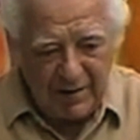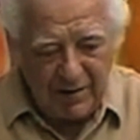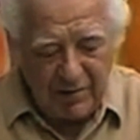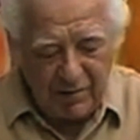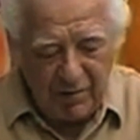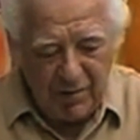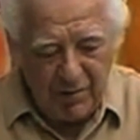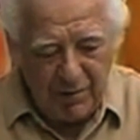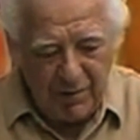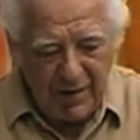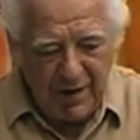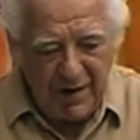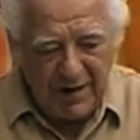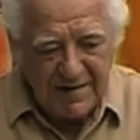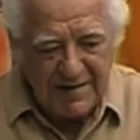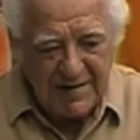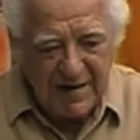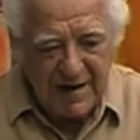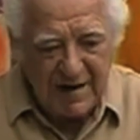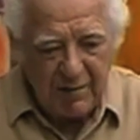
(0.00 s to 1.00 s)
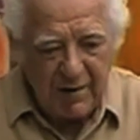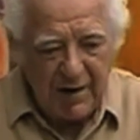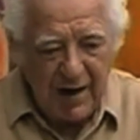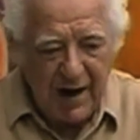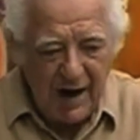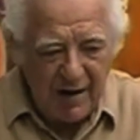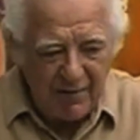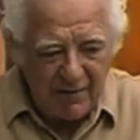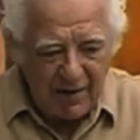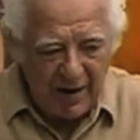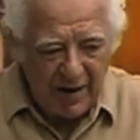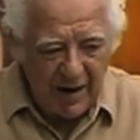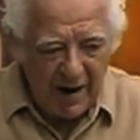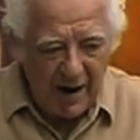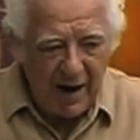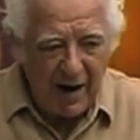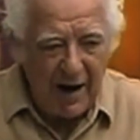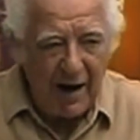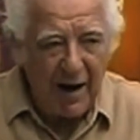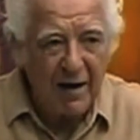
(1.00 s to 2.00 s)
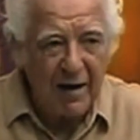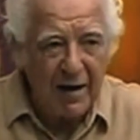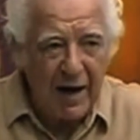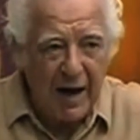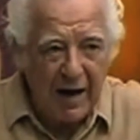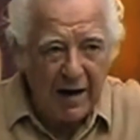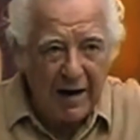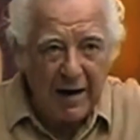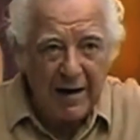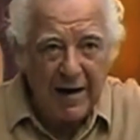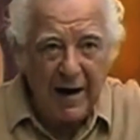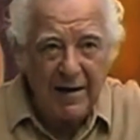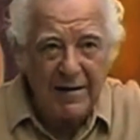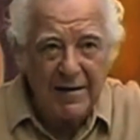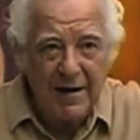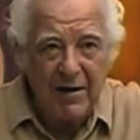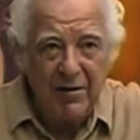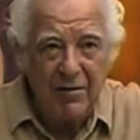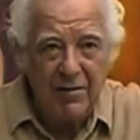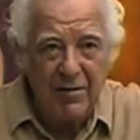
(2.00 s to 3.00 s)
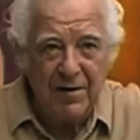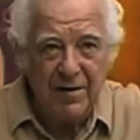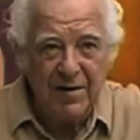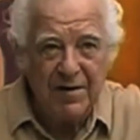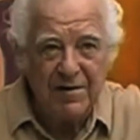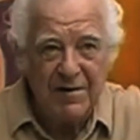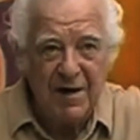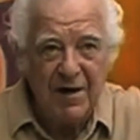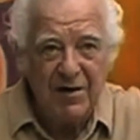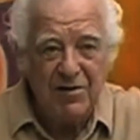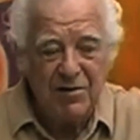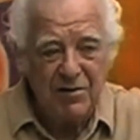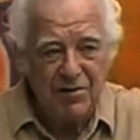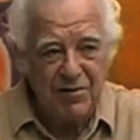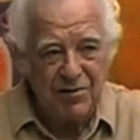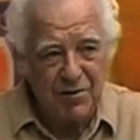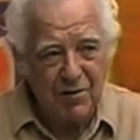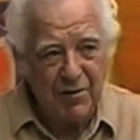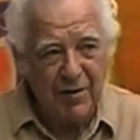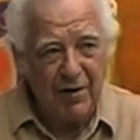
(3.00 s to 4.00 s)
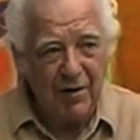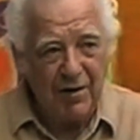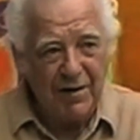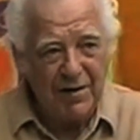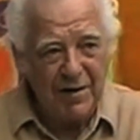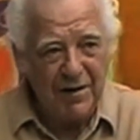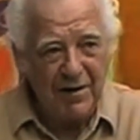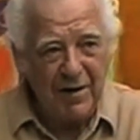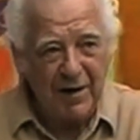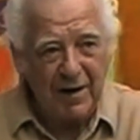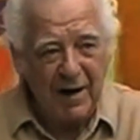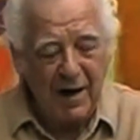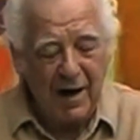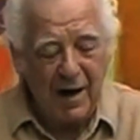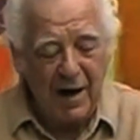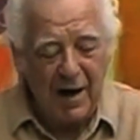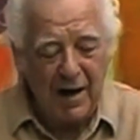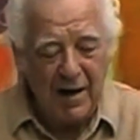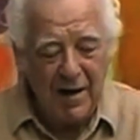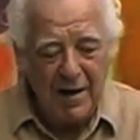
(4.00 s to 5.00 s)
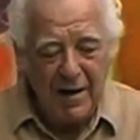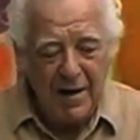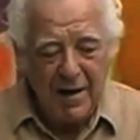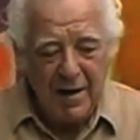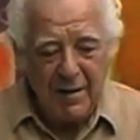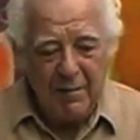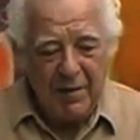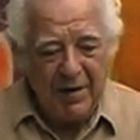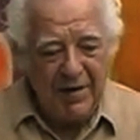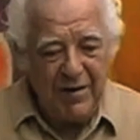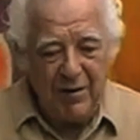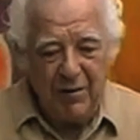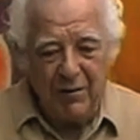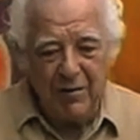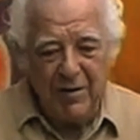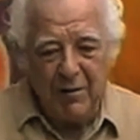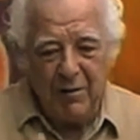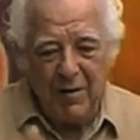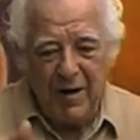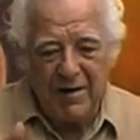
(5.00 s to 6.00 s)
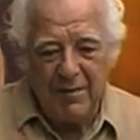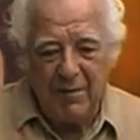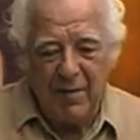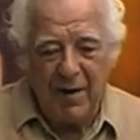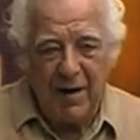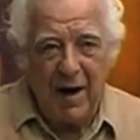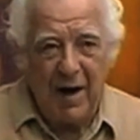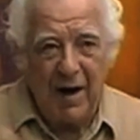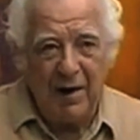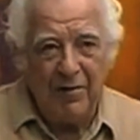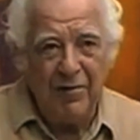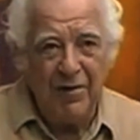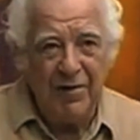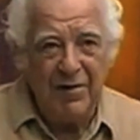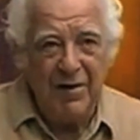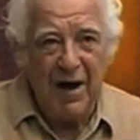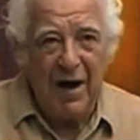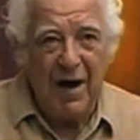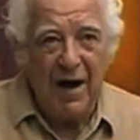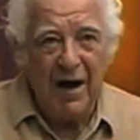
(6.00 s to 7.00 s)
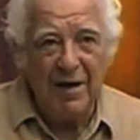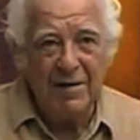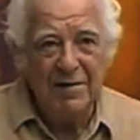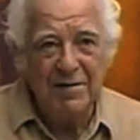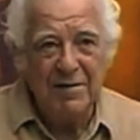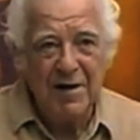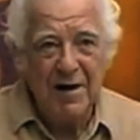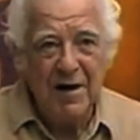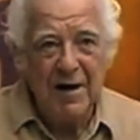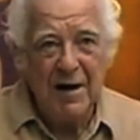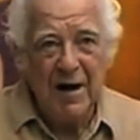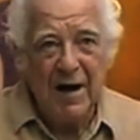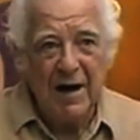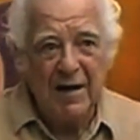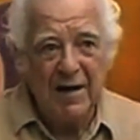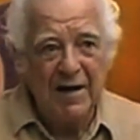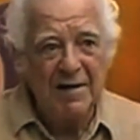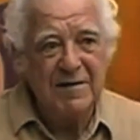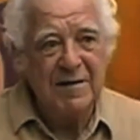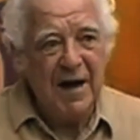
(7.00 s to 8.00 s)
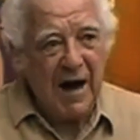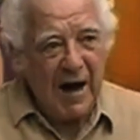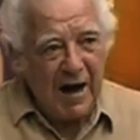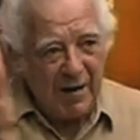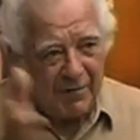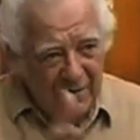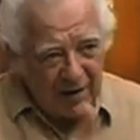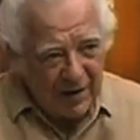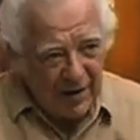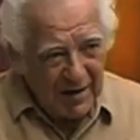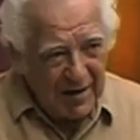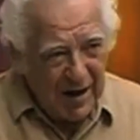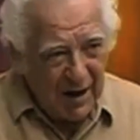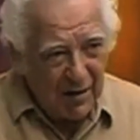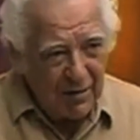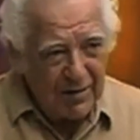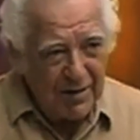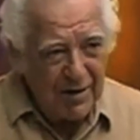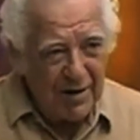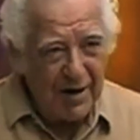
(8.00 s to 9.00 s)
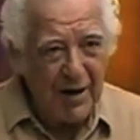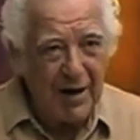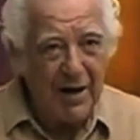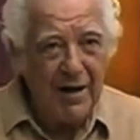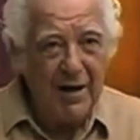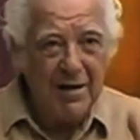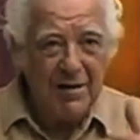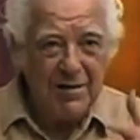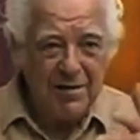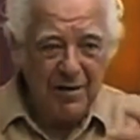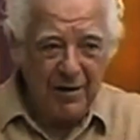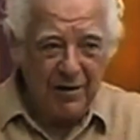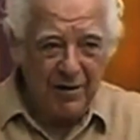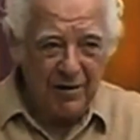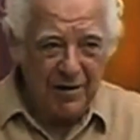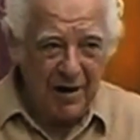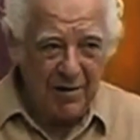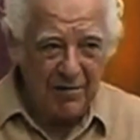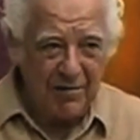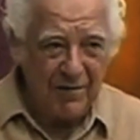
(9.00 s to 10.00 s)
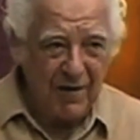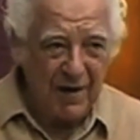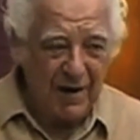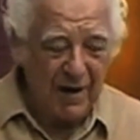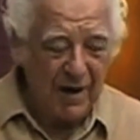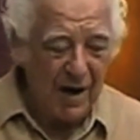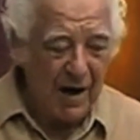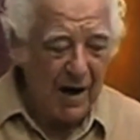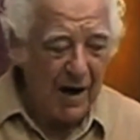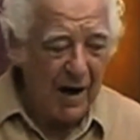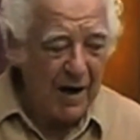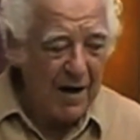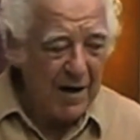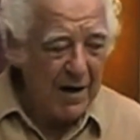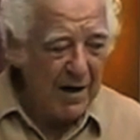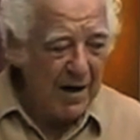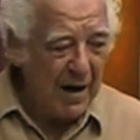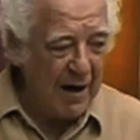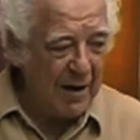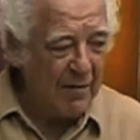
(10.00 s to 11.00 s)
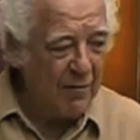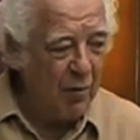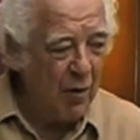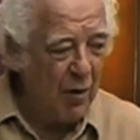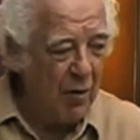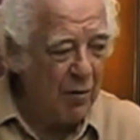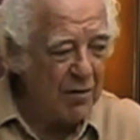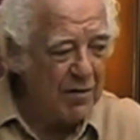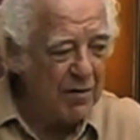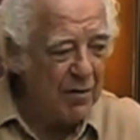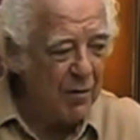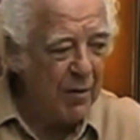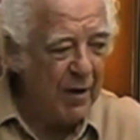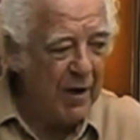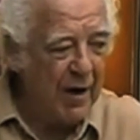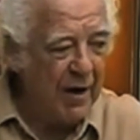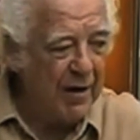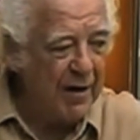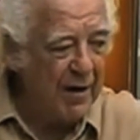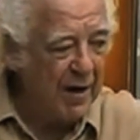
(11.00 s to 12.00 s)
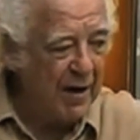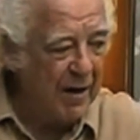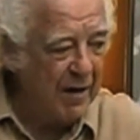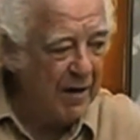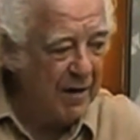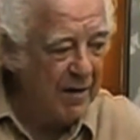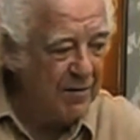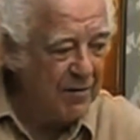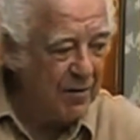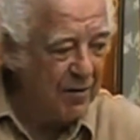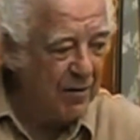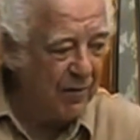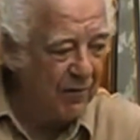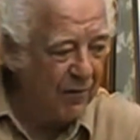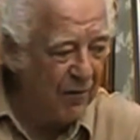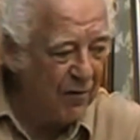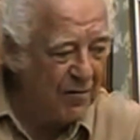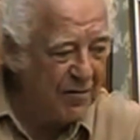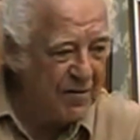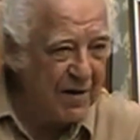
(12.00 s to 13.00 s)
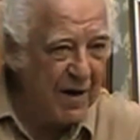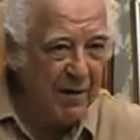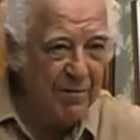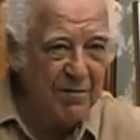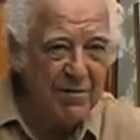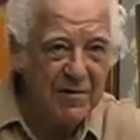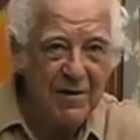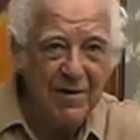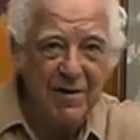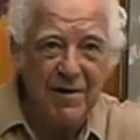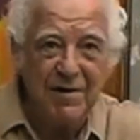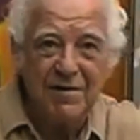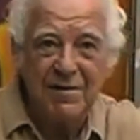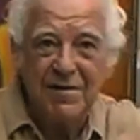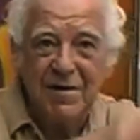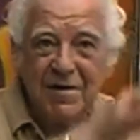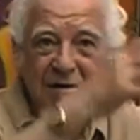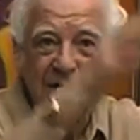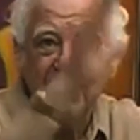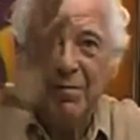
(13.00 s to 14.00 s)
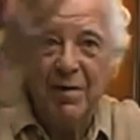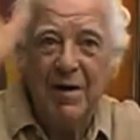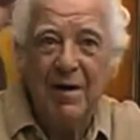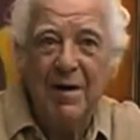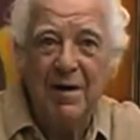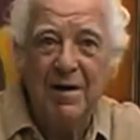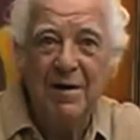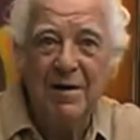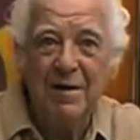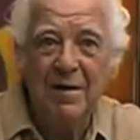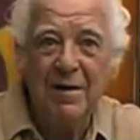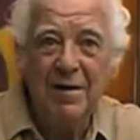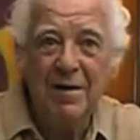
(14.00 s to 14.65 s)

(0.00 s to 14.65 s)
group there, said, well, I have a car. Can I take you to the station? So he got in the car, but he only went about 100 yards. And they said, I have to get out here. So he got out of the car and walked away. And he took a few steps and just disappeared,